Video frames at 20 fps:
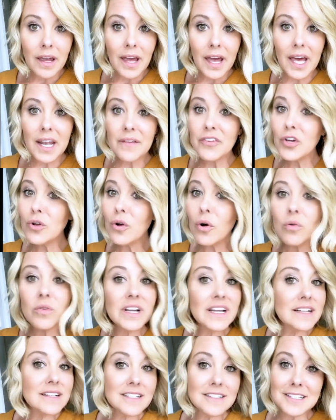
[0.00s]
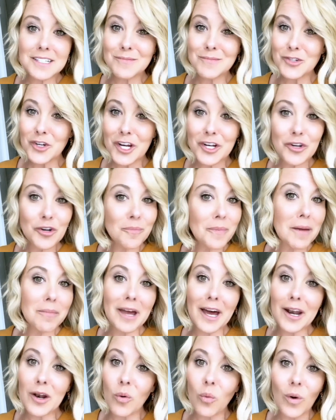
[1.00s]
And if you don't need to sleep train your baby,
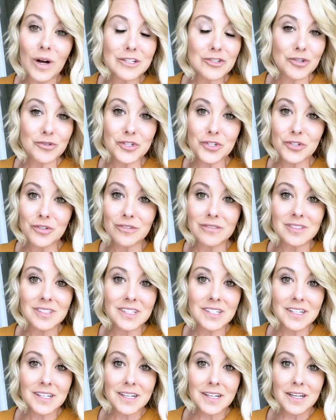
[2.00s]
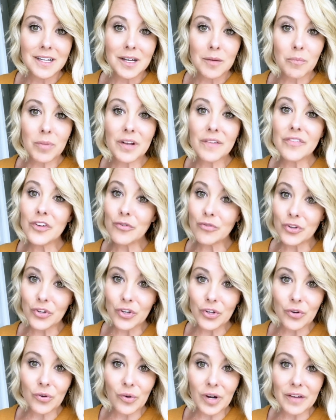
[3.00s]
I don't want you to. But if you
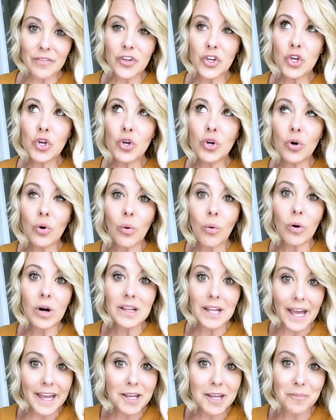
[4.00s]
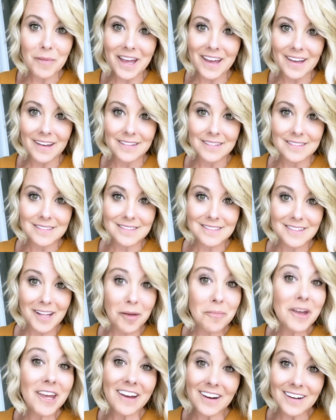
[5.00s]
do, if you are like me,
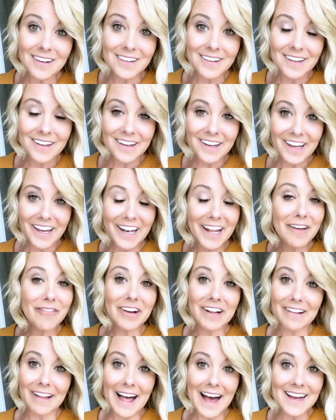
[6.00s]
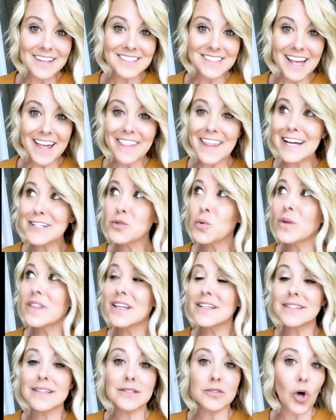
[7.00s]
I'm here and I have a class. And that's what
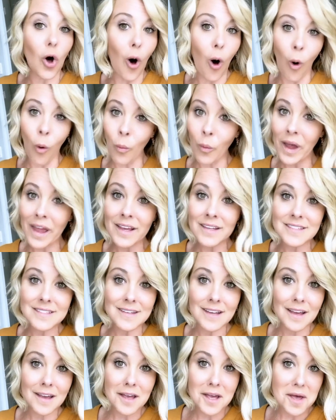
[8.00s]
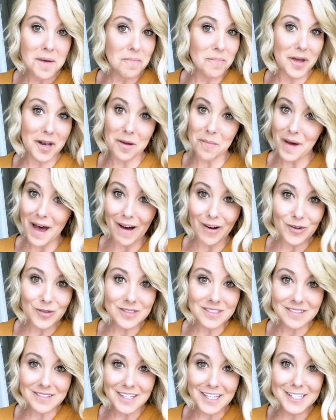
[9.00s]
this has always been about.
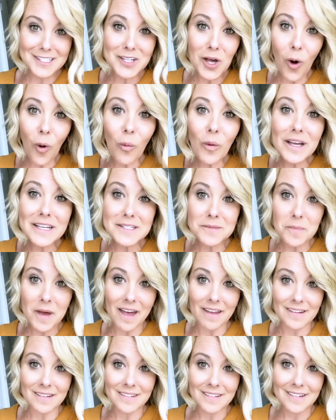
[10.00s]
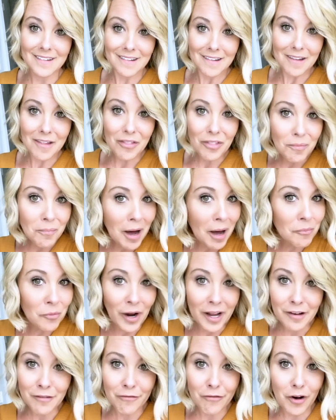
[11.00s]
It's always been the mom
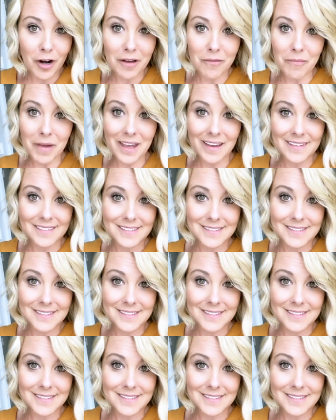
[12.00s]
right in front of me.